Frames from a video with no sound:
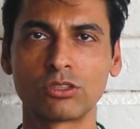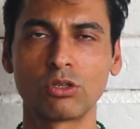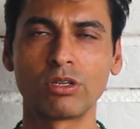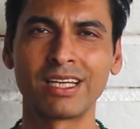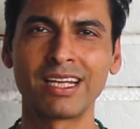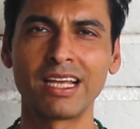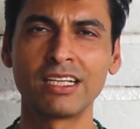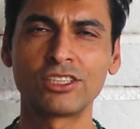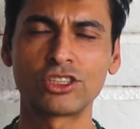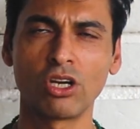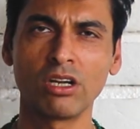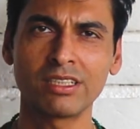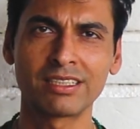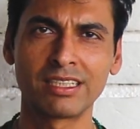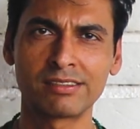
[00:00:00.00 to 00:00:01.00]
So in, in
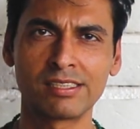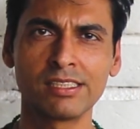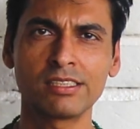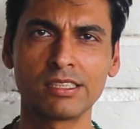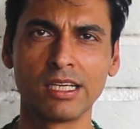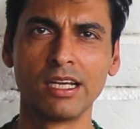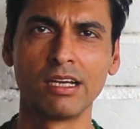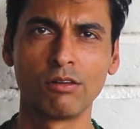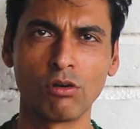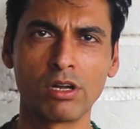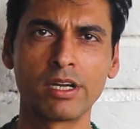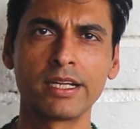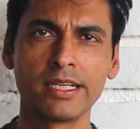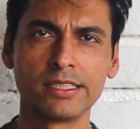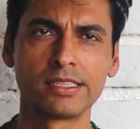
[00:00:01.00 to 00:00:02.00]
short, this is
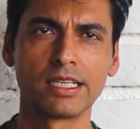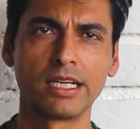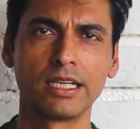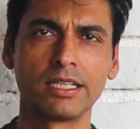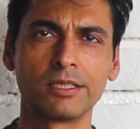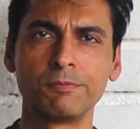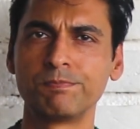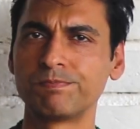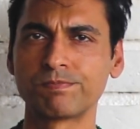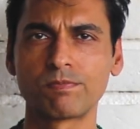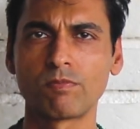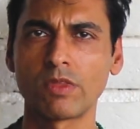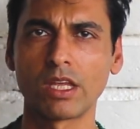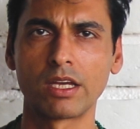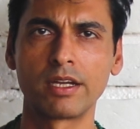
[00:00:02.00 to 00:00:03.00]
what it is. Uh,
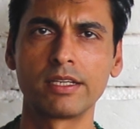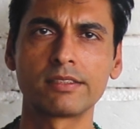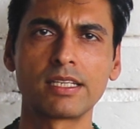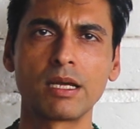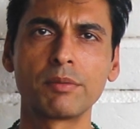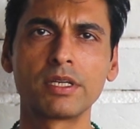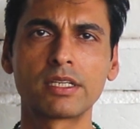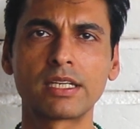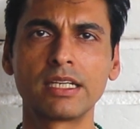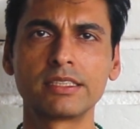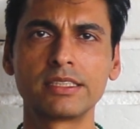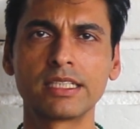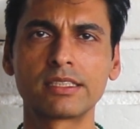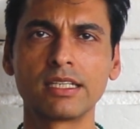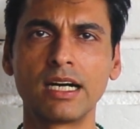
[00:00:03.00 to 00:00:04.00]
rest time and it
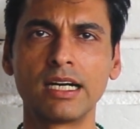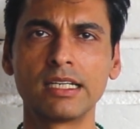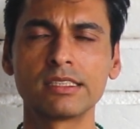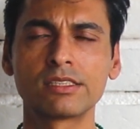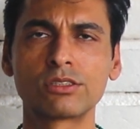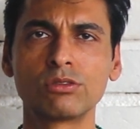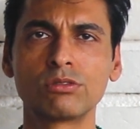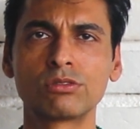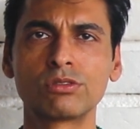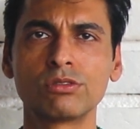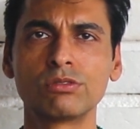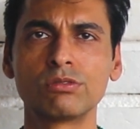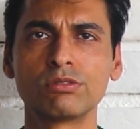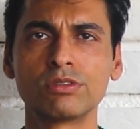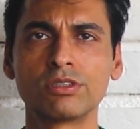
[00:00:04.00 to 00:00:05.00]
can take hours to, to
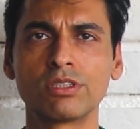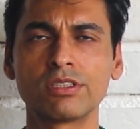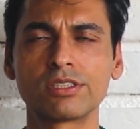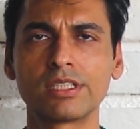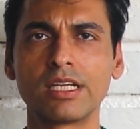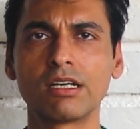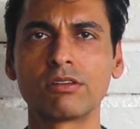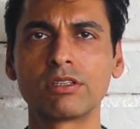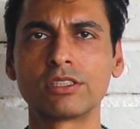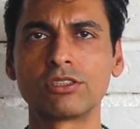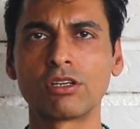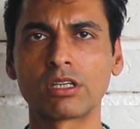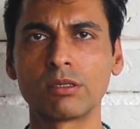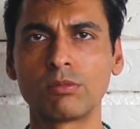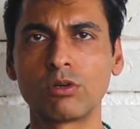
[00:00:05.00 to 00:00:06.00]
you know sit down and
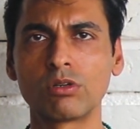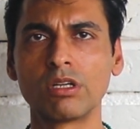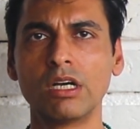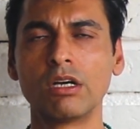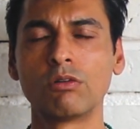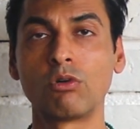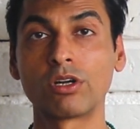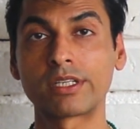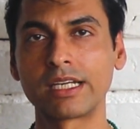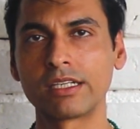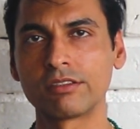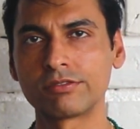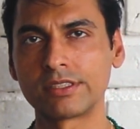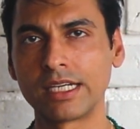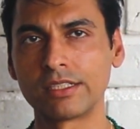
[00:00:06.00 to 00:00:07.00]
talk about what
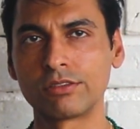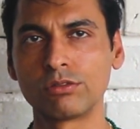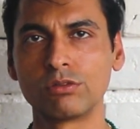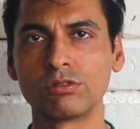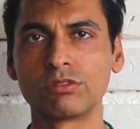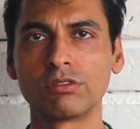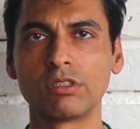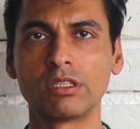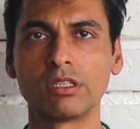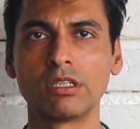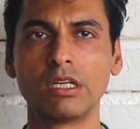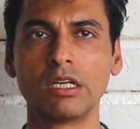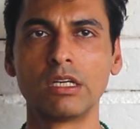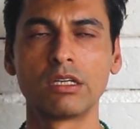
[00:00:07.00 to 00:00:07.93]
kind of tattoos uh,